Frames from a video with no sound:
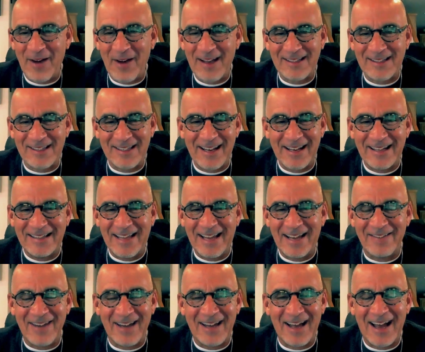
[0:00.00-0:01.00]
today, Dave.
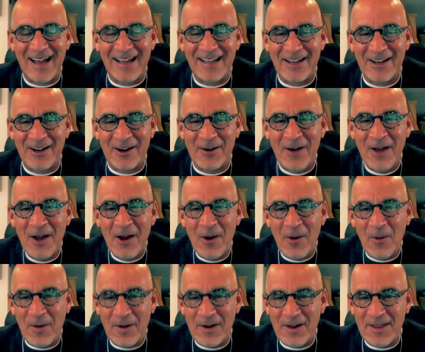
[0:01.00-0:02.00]

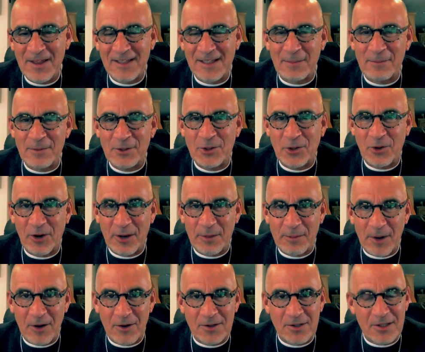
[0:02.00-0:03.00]
One of the things I'm enjoying
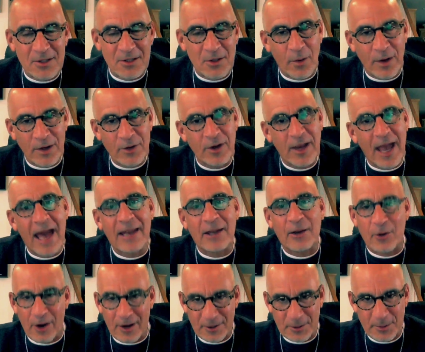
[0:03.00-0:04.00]
most is the way you
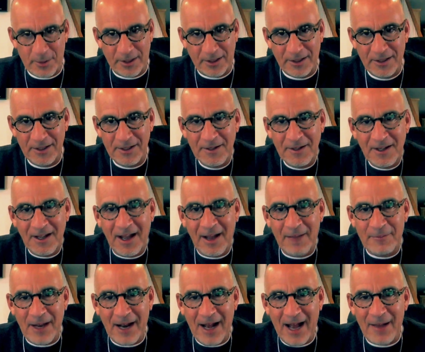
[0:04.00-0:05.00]
categorize me.
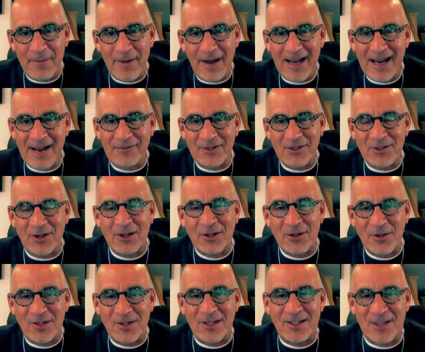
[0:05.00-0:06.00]
I might have to start
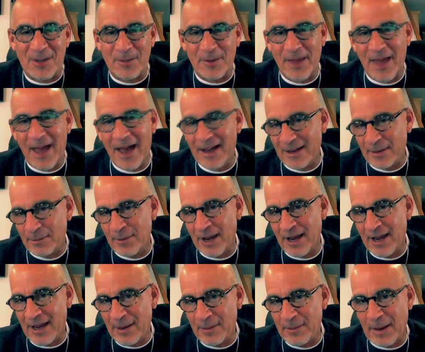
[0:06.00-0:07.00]
using some of that in
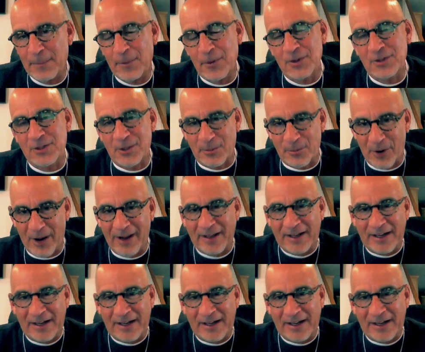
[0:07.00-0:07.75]
my personal branding.